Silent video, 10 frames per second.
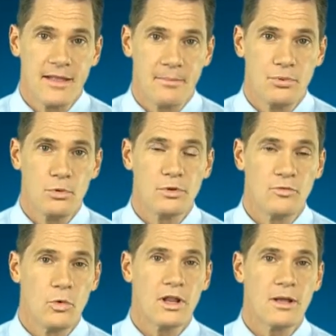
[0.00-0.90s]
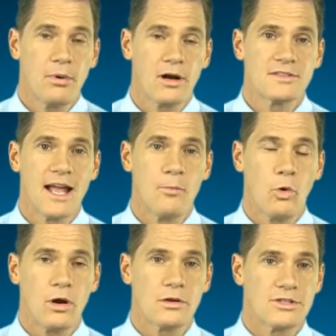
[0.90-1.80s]
That pool of willing part-time
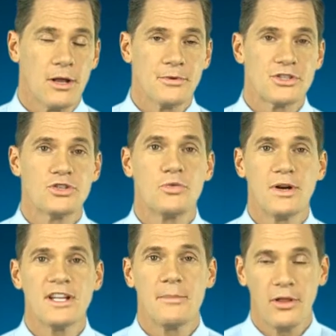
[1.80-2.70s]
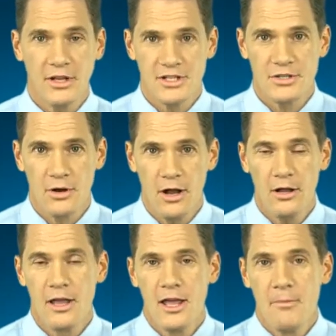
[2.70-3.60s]
workers, almost twenty million
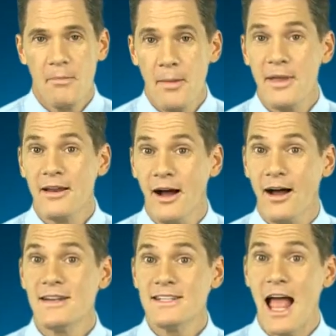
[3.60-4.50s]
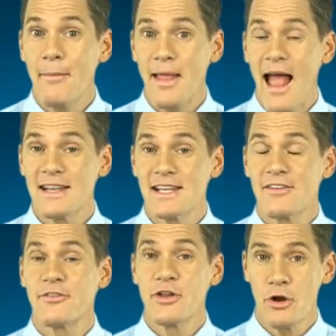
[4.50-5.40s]
strong, may be an untapped
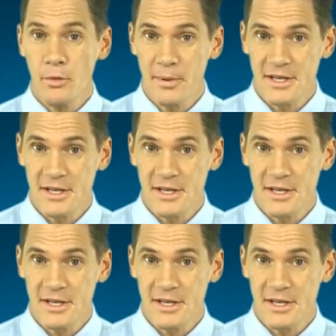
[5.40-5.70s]
asset for your